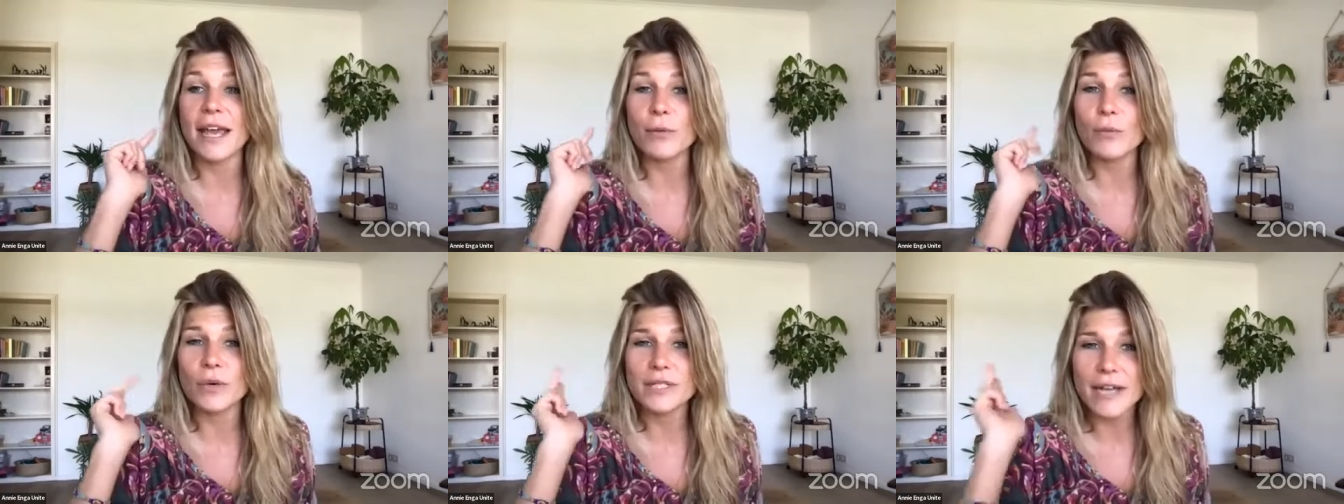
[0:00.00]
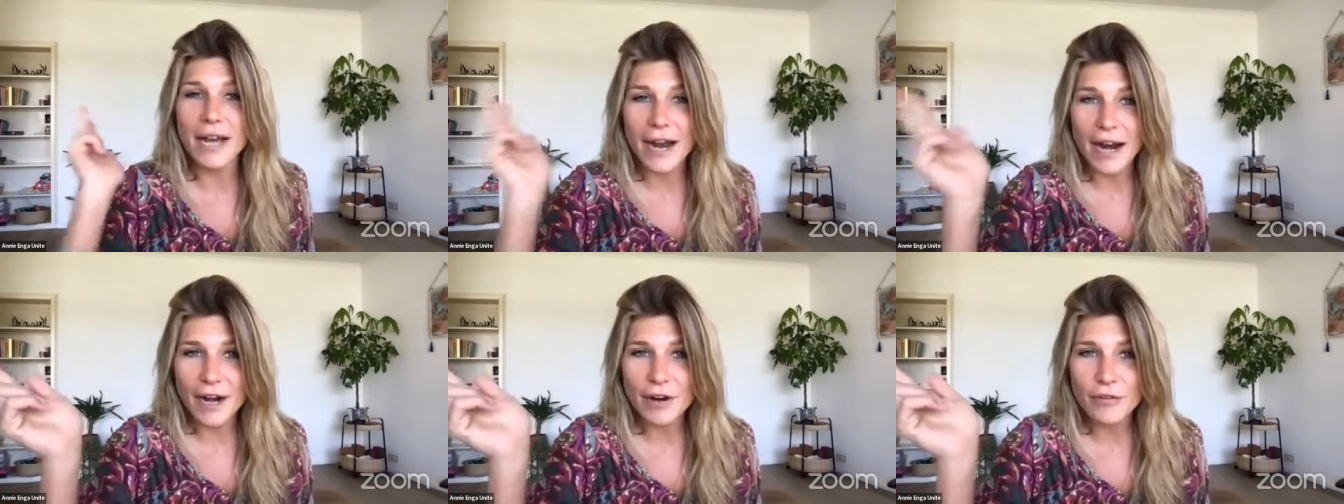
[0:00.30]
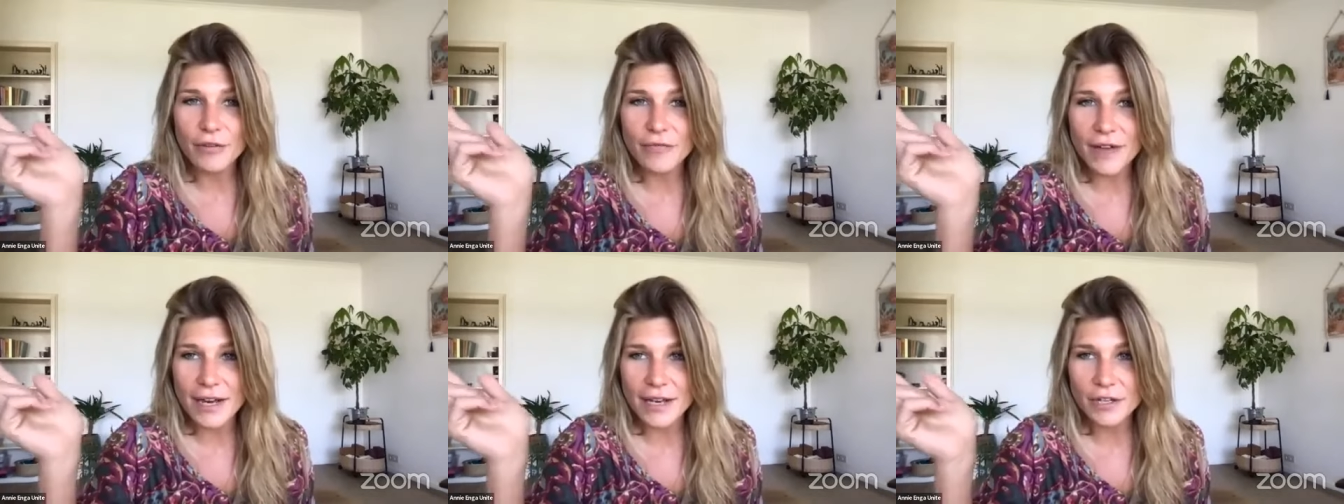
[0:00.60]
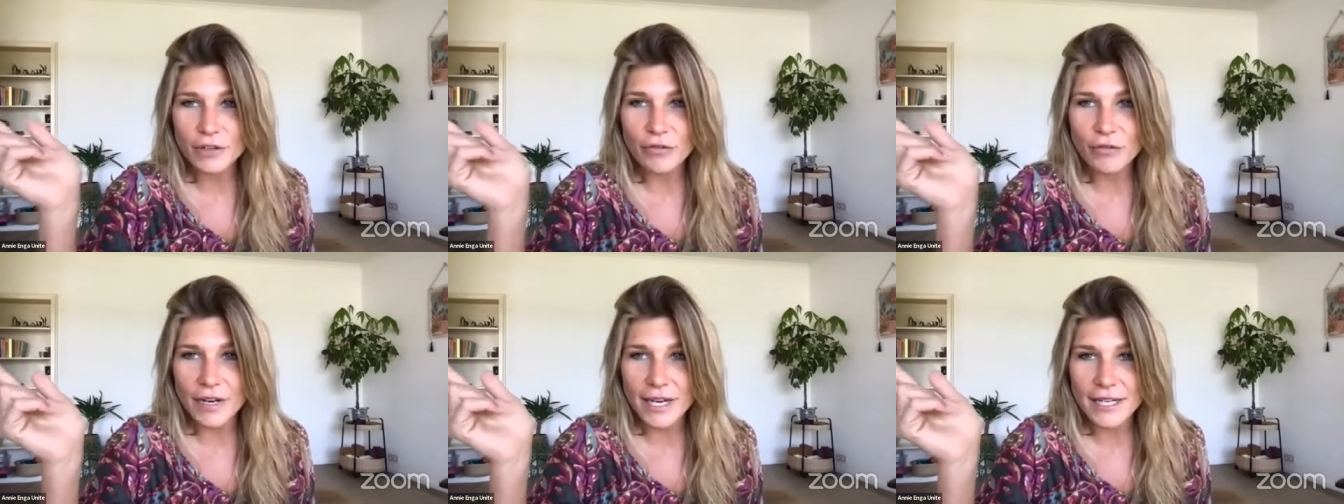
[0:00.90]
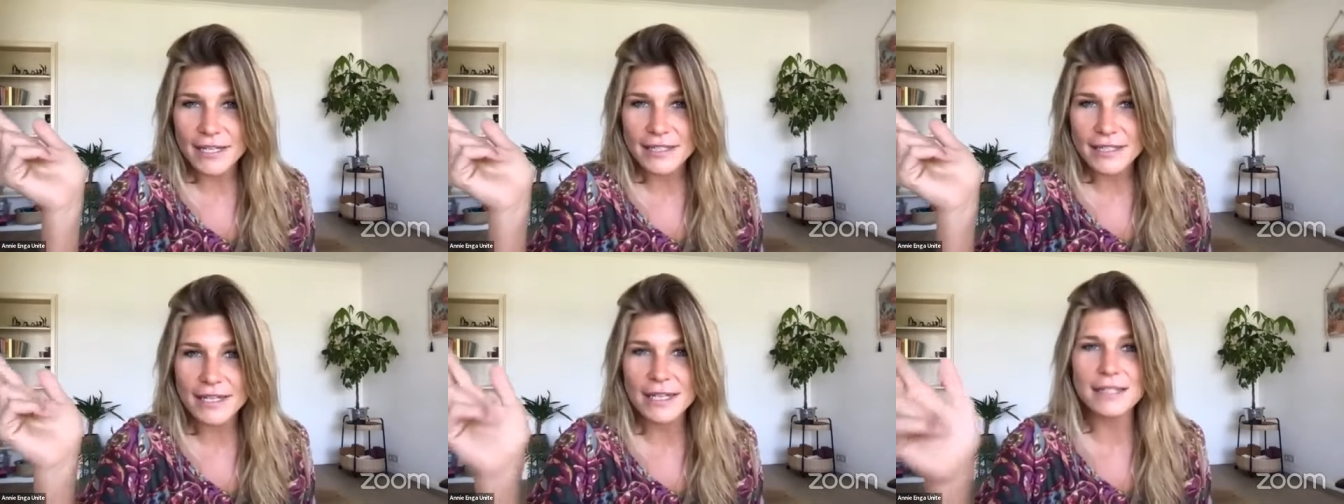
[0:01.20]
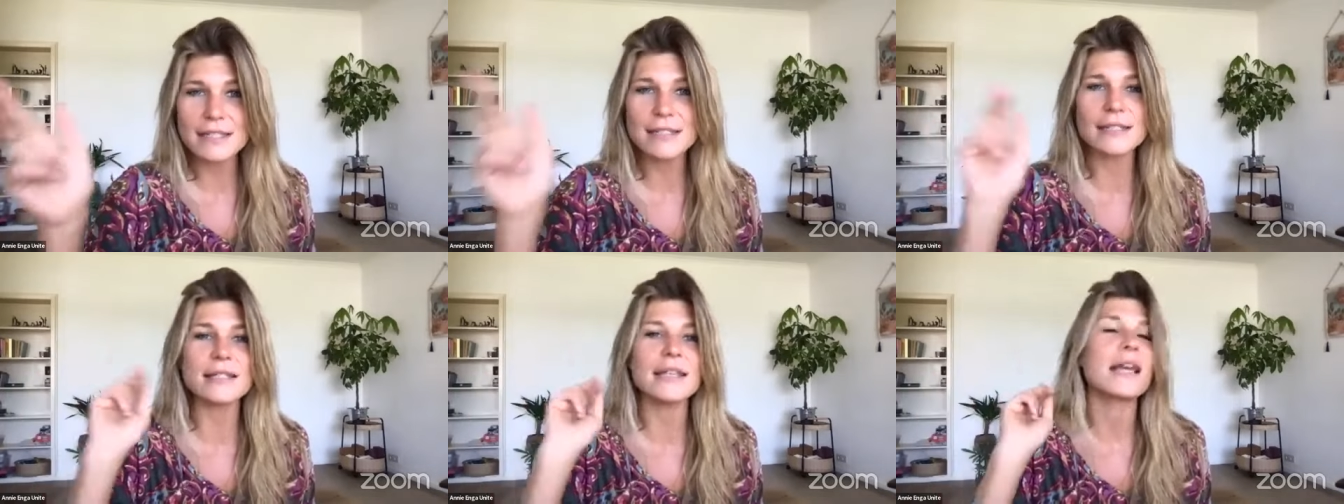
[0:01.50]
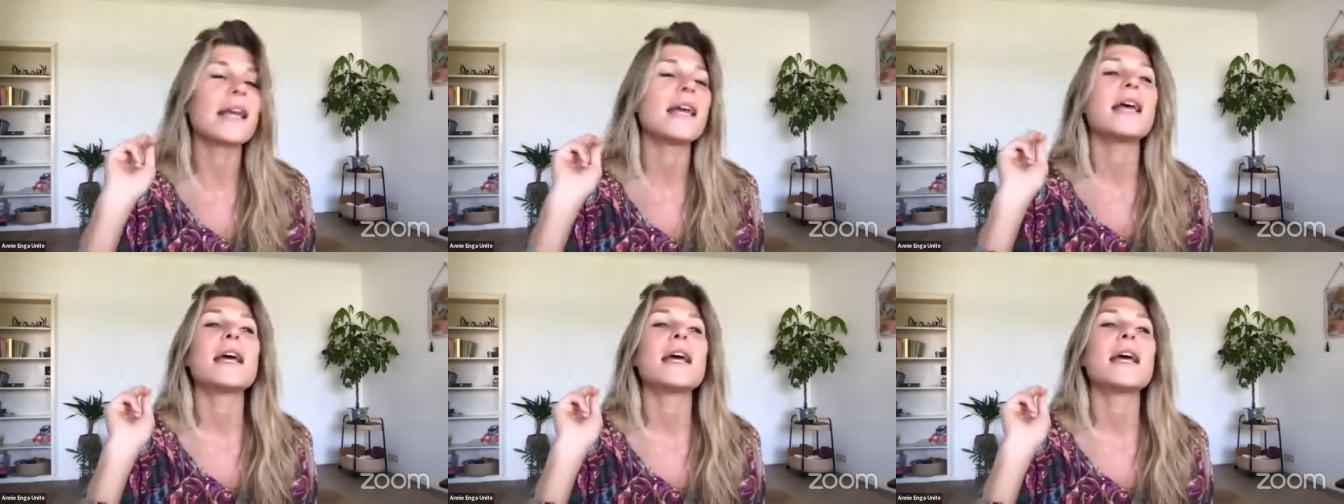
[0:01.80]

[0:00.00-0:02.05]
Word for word: And what are valid reasons?